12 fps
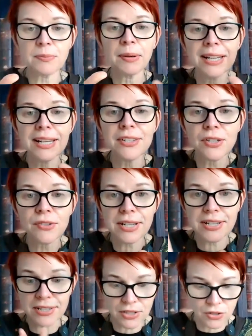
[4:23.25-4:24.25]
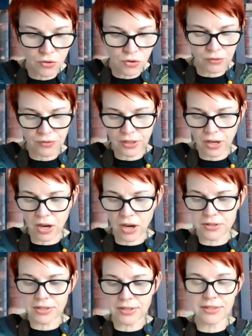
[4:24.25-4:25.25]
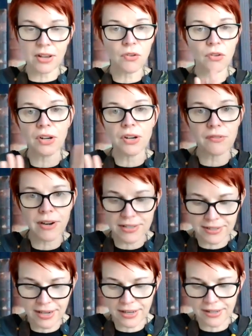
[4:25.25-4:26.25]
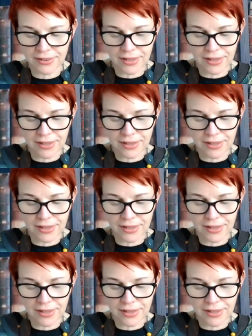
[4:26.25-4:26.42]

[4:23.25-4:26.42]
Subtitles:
Please do listen to all of the cards because they're all going to resonate.